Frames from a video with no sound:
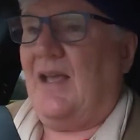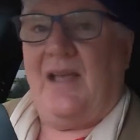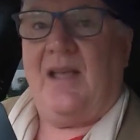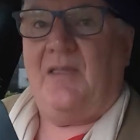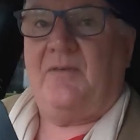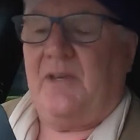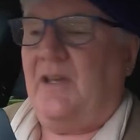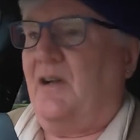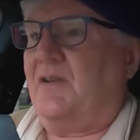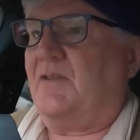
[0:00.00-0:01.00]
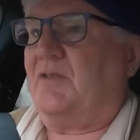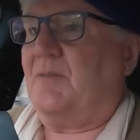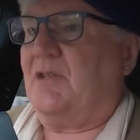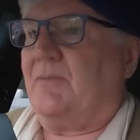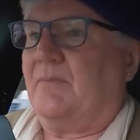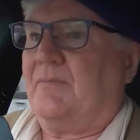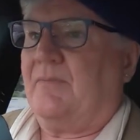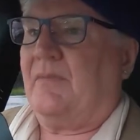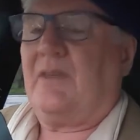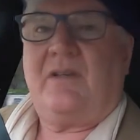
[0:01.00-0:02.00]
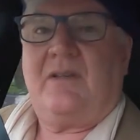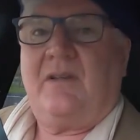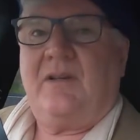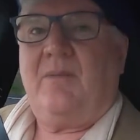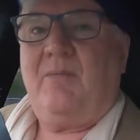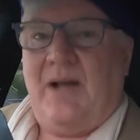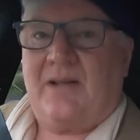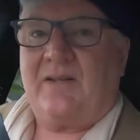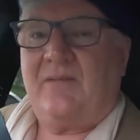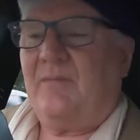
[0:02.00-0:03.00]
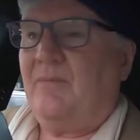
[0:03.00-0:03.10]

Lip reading: in the video description. But